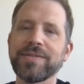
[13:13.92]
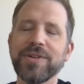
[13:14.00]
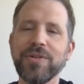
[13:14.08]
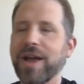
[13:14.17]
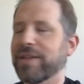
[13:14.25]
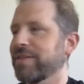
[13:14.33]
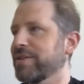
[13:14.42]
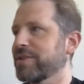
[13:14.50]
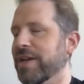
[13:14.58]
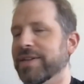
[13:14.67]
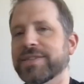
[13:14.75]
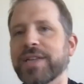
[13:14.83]
So at the
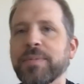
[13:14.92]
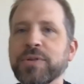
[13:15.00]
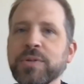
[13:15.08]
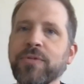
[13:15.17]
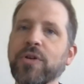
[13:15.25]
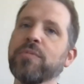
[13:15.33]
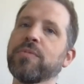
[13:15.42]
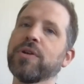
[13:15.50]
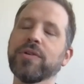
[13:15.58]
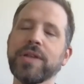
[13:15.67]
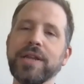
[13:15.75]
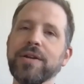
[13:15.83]
Child Discipleship Forum,
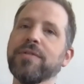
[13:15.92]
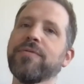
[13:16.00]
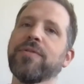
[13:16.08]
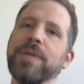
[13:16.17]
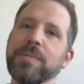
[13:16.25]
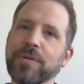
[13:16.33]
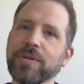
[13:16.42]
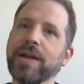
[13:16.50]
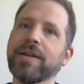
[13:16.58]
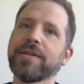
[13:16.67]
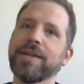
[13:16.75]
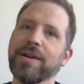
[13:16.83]
you'll hear from people
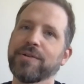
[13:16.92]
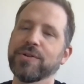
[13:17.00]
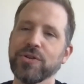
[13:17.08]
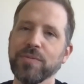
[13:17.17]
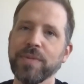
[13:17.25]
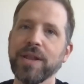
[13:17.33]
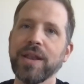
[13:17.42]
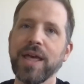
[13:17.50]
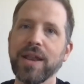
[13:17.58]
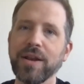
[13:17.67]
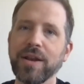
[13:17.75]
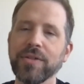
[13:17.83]
like Dr. Trueman
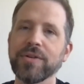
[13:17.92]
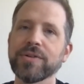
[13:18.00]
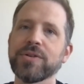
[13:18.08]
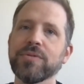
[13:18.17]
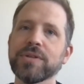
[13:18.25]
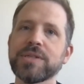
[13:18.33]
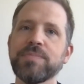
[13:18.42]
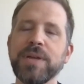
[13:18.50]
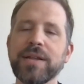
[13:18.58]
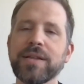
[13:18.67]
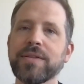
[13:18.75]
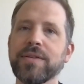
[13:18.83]
and others who will
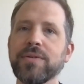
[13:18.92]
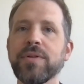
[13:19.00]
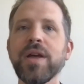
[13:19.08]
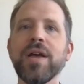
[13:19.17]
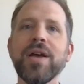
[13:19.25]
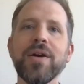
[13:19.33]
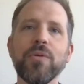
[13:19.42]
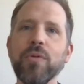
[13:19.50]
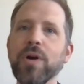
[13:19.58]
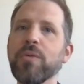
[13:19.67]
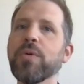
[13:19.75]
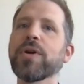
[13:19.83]
speak to
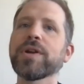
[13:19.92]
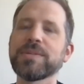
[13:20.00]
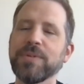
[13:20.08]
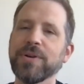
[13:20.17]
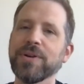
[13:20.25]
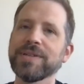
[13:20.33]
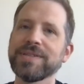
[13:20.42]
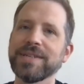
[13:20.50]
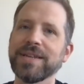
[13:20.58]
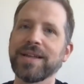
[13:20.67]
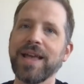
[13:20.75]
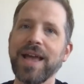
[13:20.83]
what we're
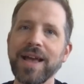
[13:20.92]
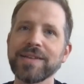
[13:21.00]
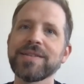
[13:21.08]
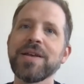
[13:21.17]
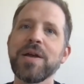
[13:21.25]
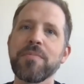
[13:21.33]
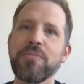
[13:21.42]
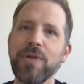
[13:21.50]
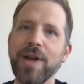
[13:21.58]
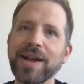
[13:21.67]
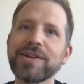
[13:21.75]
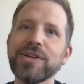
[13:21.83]
experiencing as
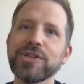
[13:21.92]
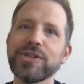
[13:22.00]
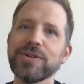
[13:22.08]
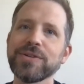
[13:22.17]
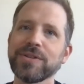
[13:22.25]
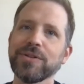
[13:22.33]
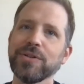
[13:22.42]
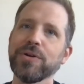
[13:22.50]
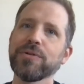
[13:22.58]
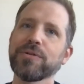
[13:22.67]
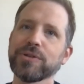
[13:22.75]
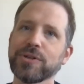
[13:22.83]
practitioners in the
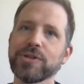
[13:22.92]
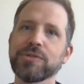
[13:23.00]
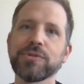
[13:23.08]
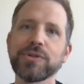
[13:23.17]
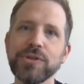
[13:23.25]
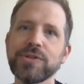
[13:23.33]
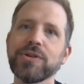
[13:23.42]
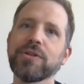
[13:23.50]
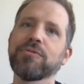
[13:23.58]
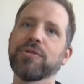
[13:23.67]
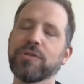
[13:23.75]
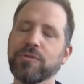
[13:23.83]
local church, and we'll do
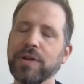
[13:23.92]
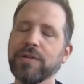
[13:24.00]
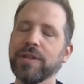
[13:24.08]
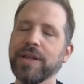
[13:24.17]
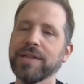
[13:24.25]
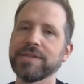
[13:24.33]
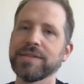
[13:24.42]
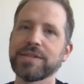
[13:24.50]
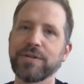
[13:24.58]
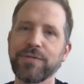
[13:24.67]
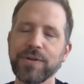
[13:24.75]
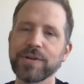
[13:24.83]
so through three
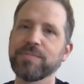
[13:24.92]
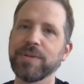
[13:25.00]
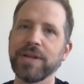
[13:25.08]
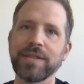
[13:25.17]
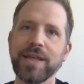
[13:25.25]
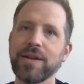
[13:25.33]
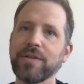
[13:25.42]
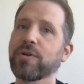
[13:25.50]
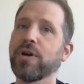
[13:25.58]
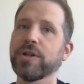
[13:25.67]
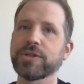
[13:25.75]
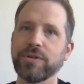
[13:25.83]
lenses. The first being that
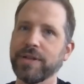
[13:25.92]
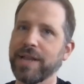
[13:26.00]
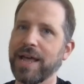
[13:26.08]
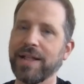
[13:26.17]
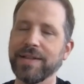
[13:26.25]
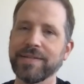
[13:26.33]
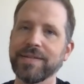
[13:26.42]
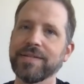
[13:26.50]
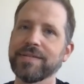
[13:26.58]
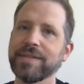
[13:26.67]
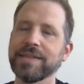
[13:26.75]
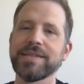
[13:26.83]
of cultural
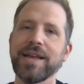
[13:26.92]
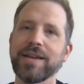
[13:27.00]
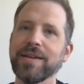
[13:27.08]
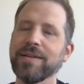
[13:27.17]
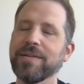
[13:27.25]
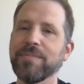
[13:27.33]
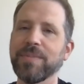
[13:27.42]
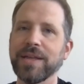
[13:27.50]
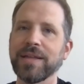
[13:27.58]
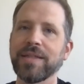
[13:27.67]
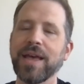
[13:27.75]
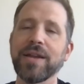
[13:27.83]
analysis, the second
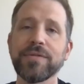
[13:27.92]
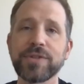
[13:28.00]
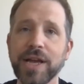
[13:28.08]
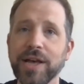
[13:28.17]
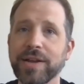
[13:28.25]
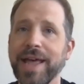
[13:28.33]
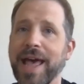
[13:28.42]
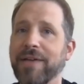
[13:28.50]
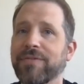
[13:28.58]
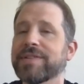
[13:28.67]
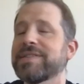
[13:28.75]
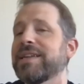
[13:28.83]
being that of child
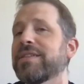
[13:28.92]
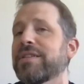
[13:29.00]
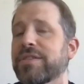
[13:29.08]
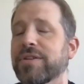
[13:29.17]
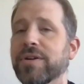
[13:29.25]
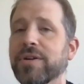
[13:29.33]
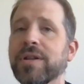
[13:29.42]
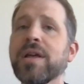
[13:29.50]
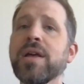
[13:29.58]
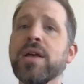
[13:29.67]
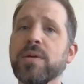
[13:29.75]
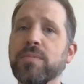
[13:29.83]
advocacy, and the
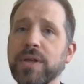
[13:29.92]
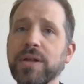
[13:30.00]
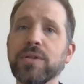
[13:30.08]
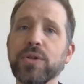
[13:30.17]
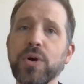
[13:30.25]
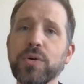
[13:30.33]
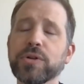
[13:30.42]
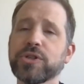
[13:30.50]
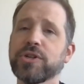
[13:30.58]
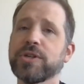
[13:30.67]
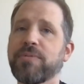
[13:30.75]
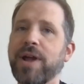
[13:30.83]
third being local
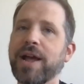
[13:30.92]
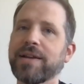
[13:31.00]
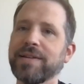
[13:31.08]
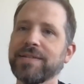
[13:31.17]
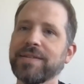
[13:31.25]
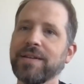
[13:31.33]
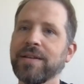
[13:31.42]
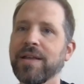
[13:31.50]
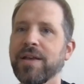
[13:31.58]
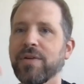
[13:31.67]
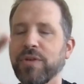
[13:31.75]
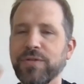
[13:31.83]
church practice. And
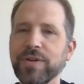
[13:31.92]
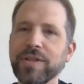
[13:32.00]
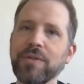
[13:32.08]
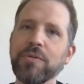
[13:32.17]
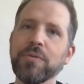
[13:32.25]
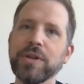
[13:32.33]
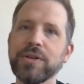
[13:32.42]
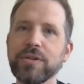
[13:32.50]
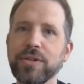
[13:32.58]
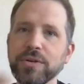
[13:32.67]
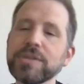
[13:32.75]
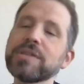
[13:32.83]
we feel that when we
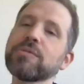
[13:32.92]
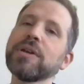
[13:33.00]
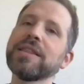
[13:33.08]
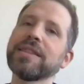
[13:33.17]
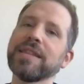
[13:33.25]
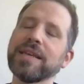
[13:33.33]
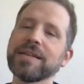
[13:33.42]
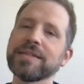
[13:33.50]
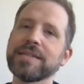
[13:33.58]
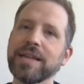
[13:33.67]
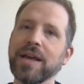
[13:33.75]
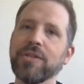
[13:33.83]
do those three
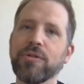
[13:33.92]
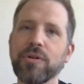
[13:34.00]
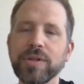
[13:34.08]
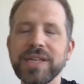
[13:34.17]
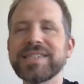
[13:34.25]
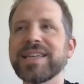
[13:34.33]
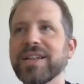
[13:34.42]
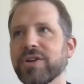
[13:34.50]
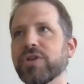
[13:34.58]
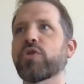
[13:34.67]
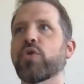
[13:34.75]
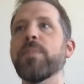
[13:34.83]
things together, or at least get
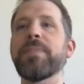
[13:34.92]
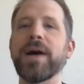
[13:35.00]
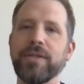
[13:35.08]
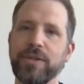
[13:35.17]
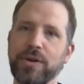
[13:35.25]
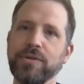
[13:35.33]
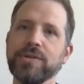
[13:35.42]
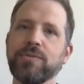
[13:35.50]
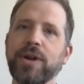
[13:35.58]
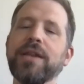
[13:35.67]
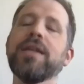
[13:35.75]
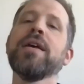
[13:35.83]
a good grip on
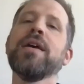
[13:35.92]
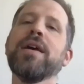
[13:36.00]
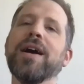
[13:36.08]
those, right,